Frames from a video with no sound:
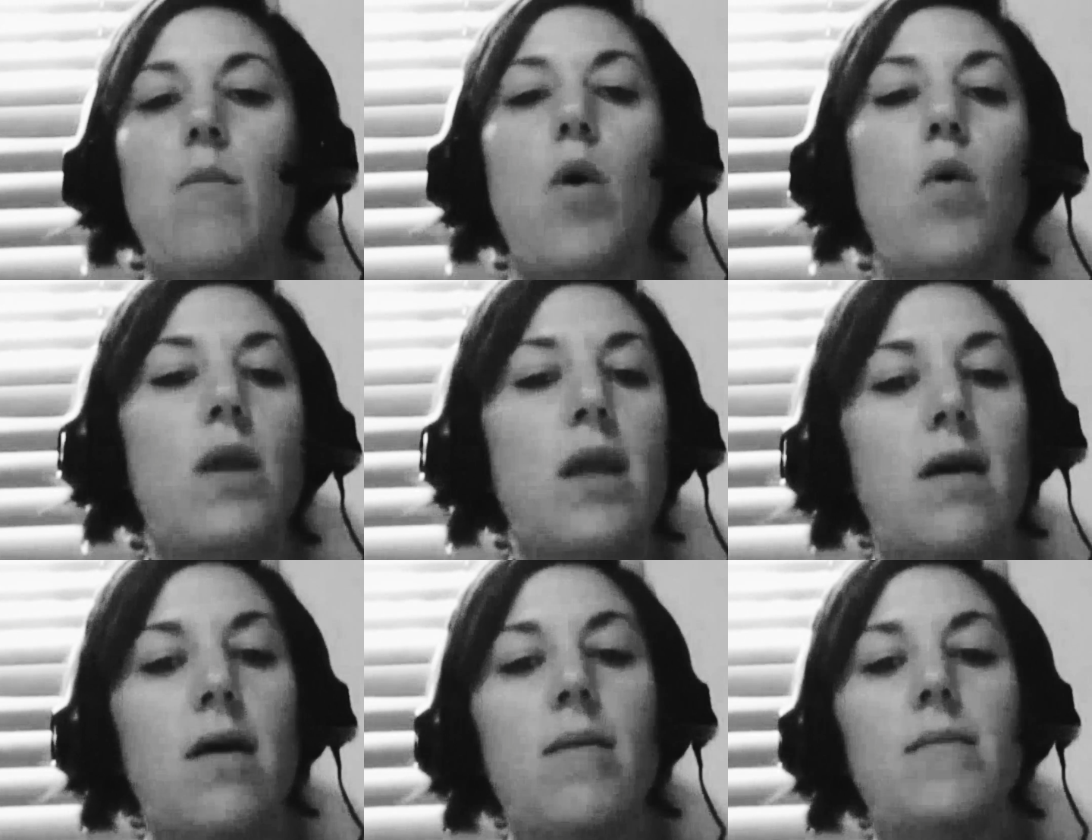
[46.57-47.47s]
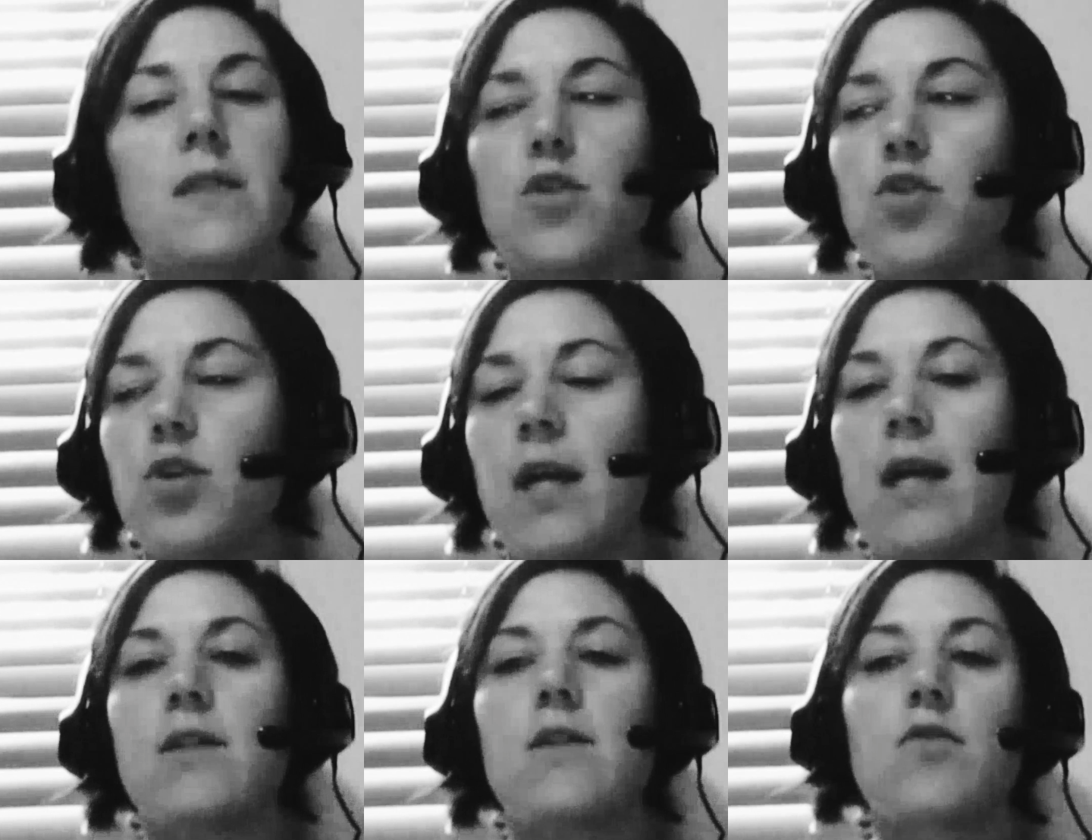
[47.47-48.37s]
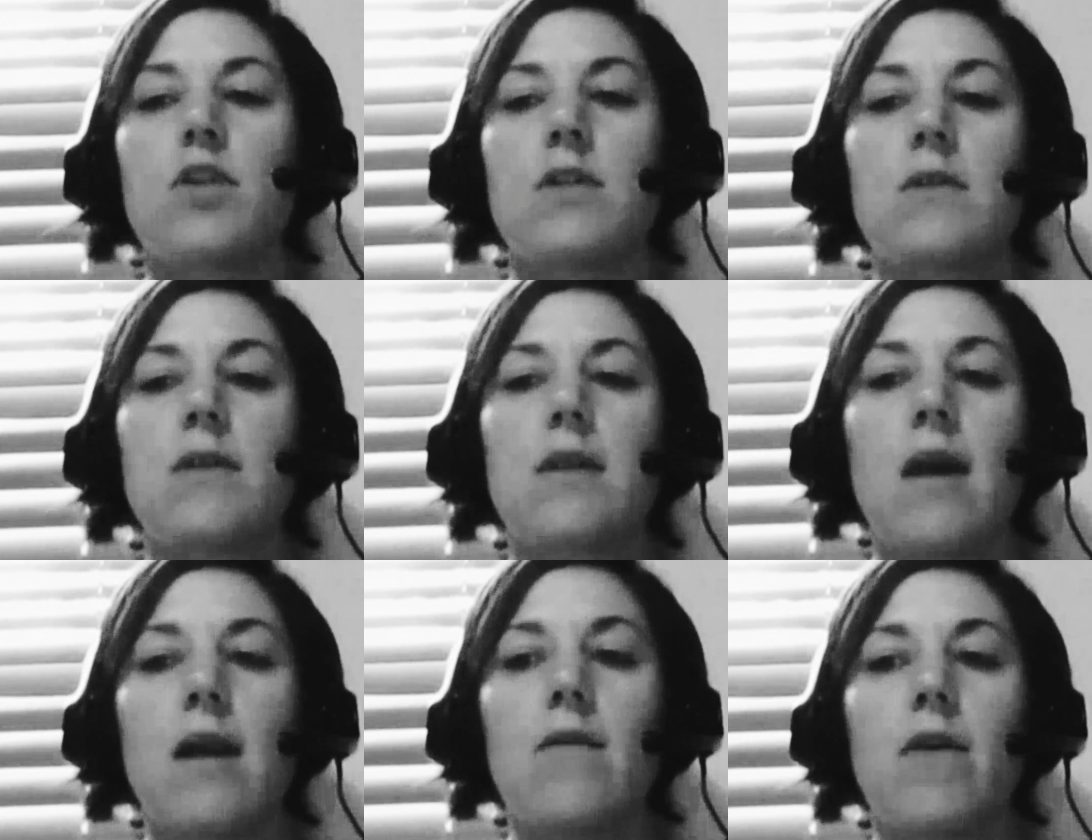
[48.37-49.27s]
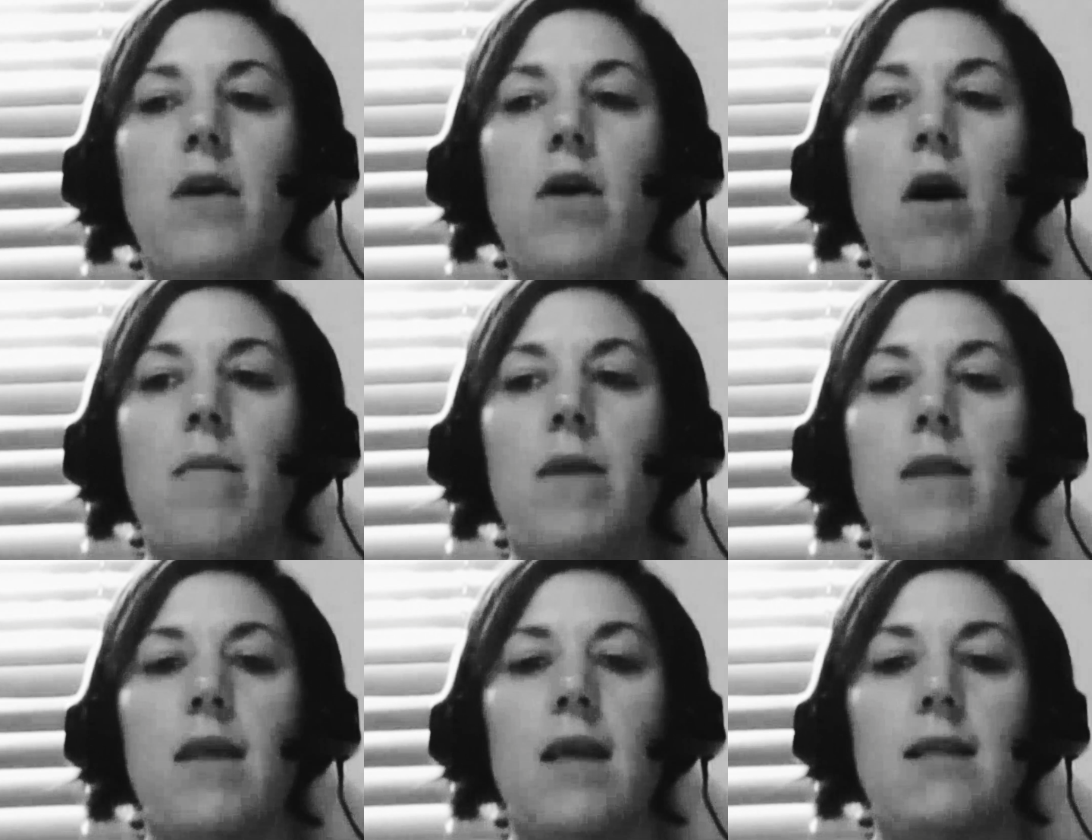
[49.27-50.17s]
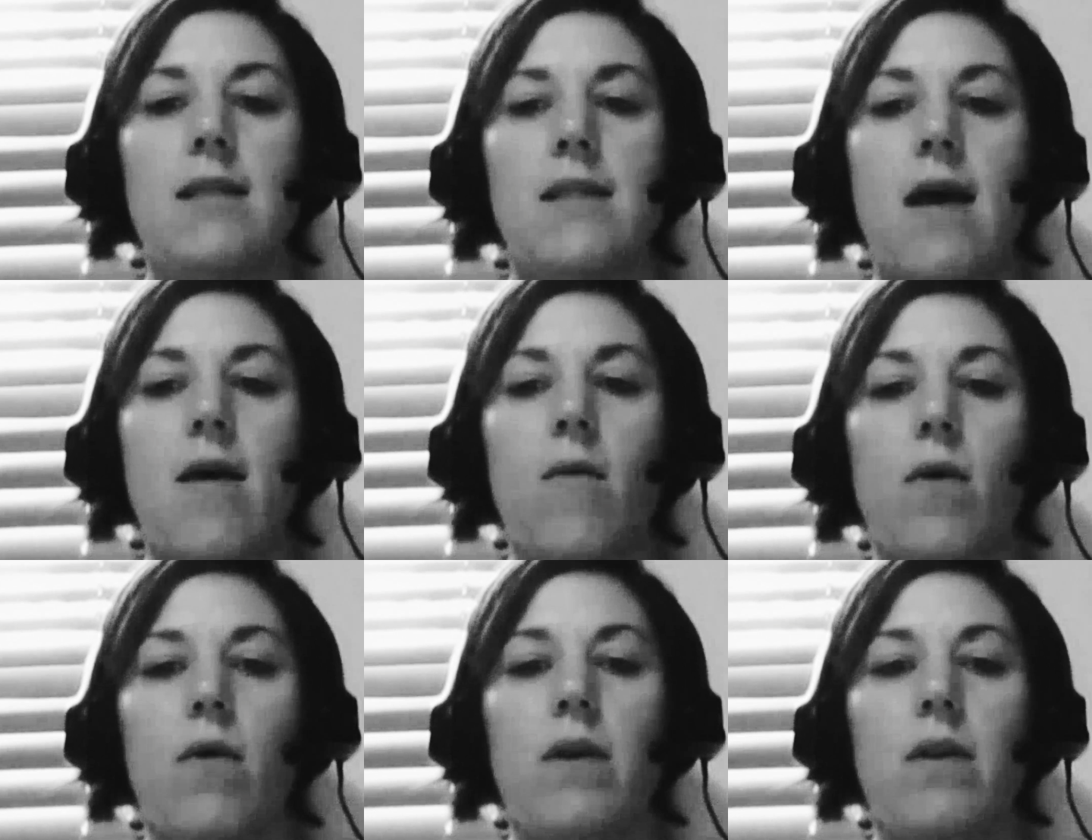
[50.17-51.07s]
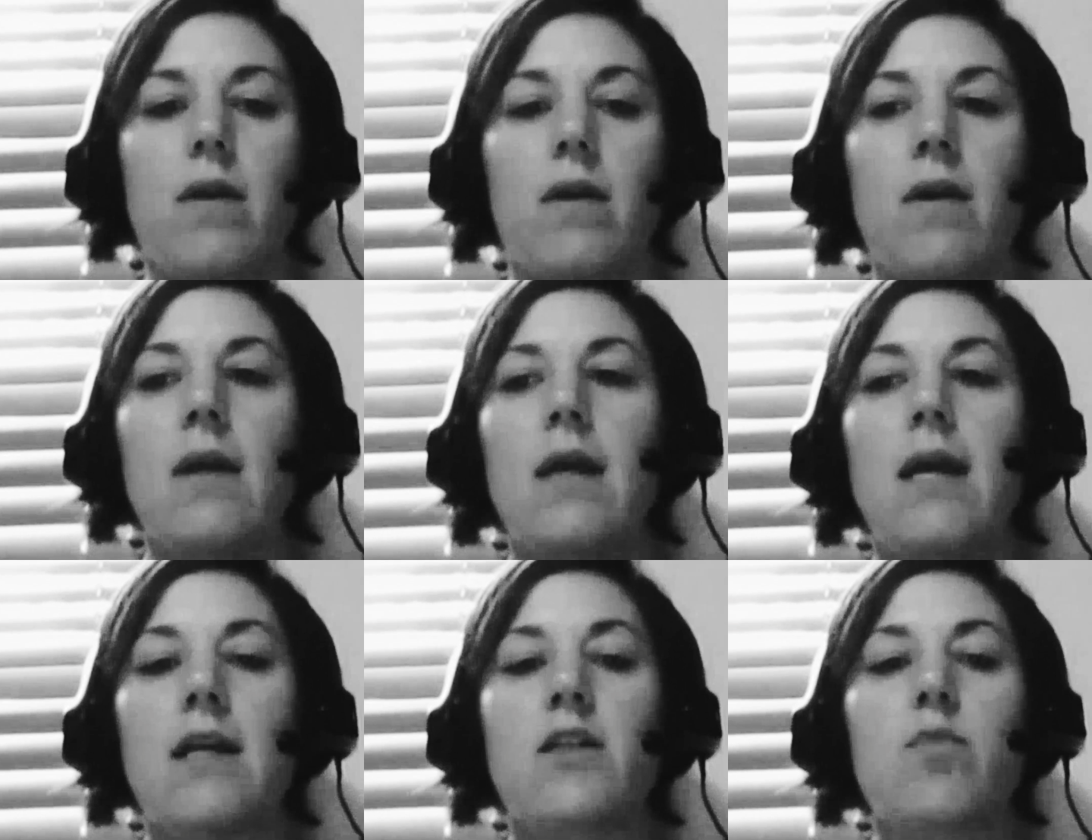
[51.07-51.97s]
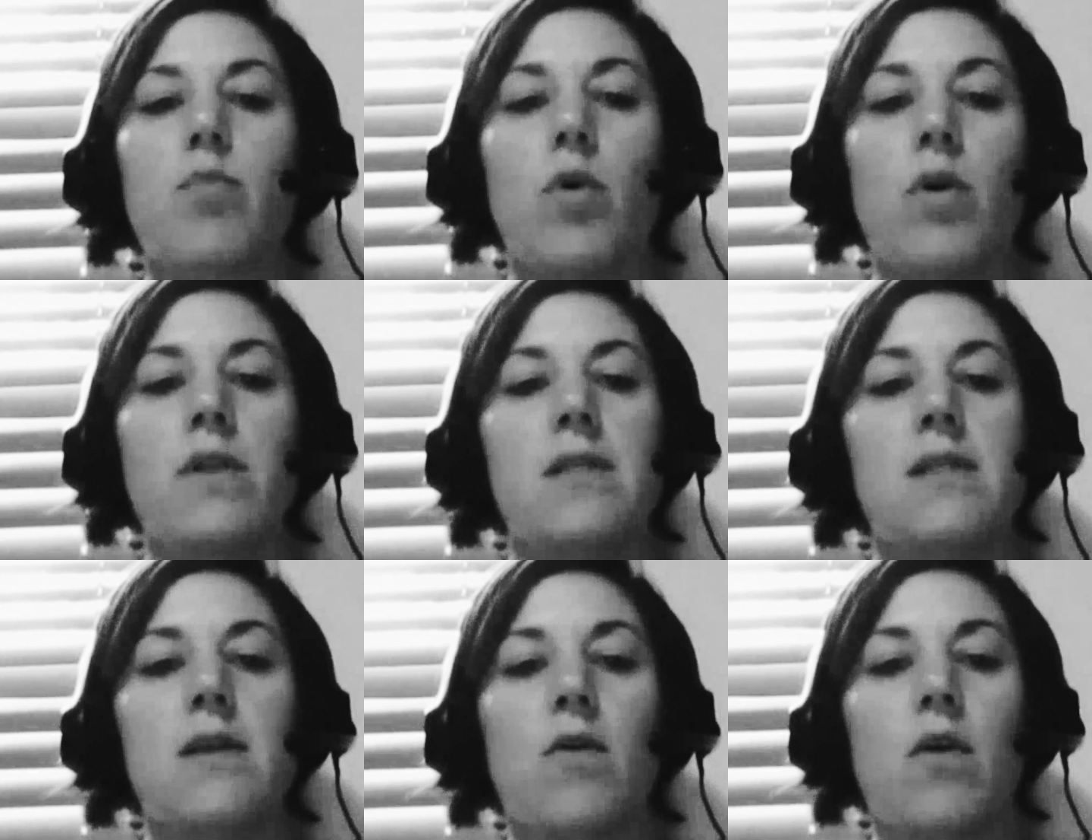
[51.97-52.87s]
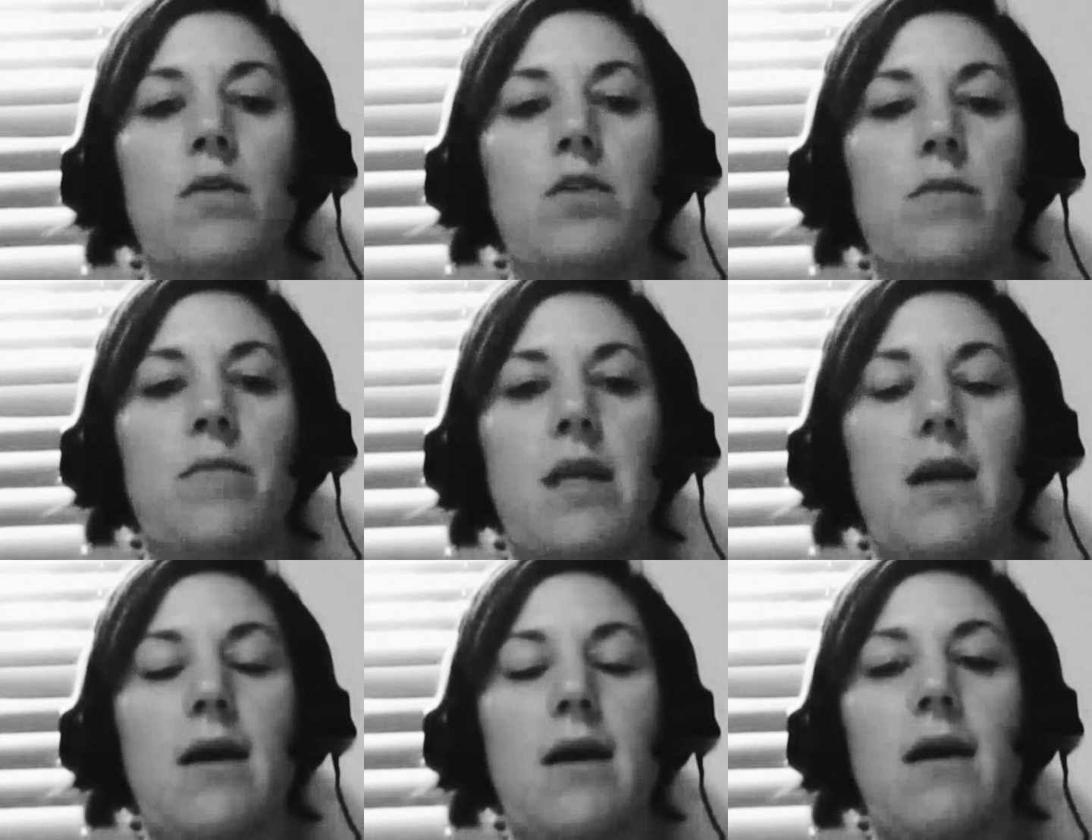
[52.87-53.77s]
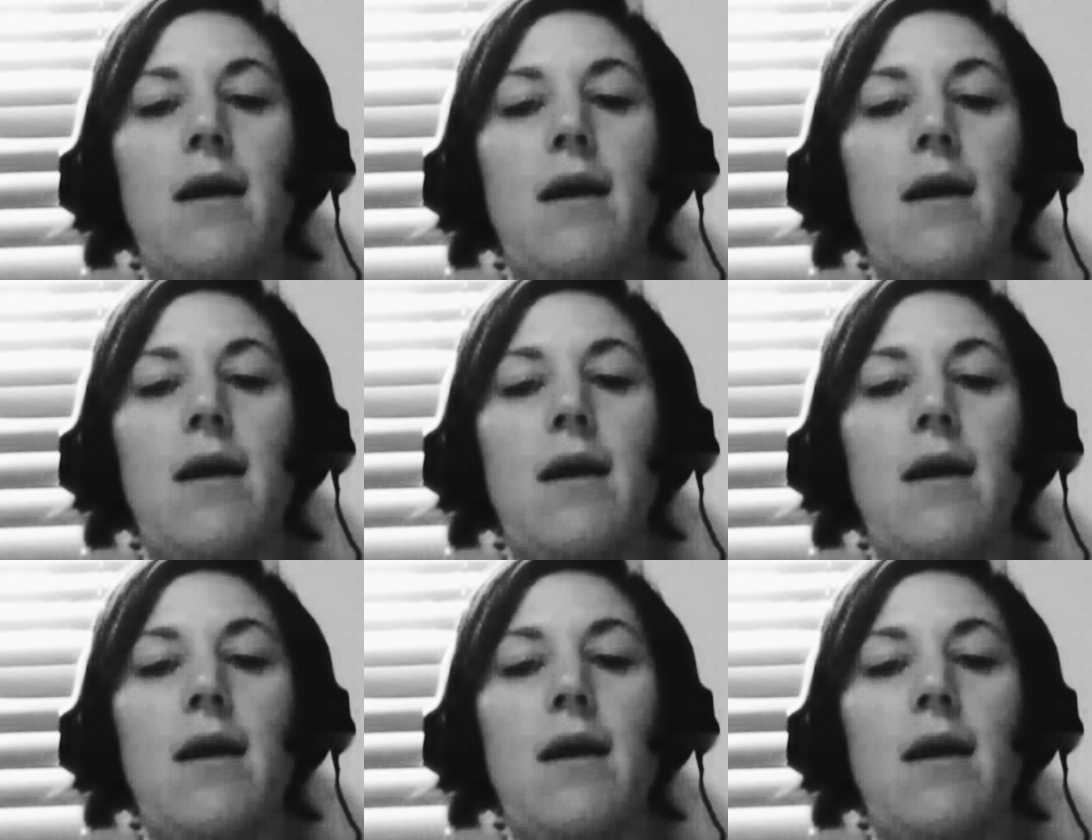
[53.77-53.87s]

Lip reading: ammonium, citrate, so just kind of very common things that we're going to explore in the cell culture media.